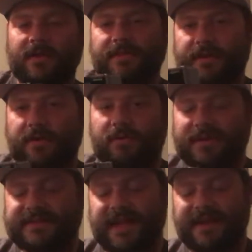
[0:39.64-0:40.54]
The
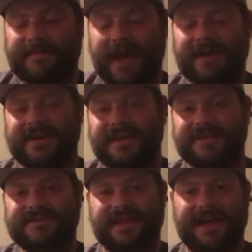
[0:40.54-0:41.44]
coolest thing about it
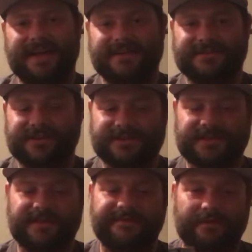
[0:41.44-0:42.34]
is like
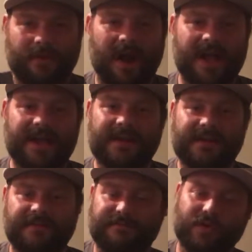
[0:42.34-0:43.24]
just the
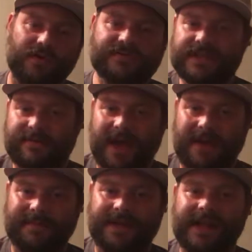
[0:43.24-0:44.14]
variety of moves that
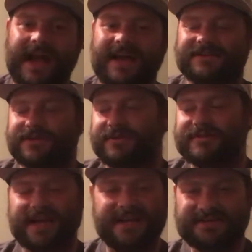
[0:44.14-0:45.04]
Batman has. You
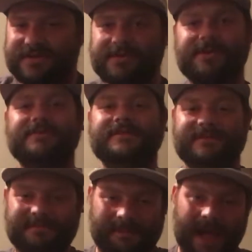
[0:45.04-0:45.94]
can take two dudes
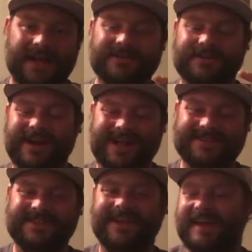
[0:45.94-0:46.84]
and bash their
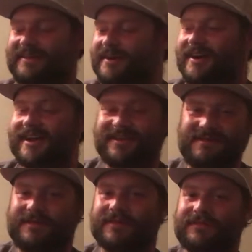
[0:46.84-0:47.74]
heads together.
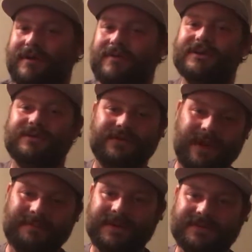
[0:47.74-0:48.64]
You can throw a dude
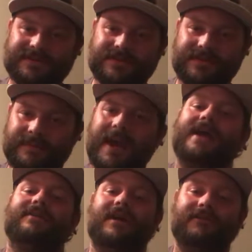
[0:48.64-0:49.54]
up into the
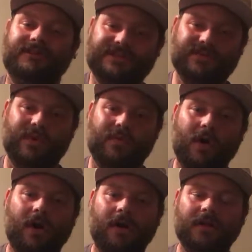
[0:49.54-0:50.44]
background, into a
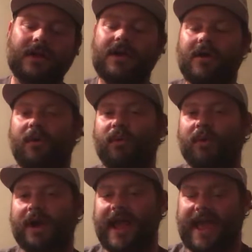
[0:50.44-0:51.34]
wall
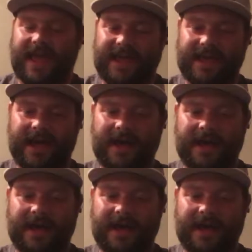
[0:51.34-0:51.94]
or a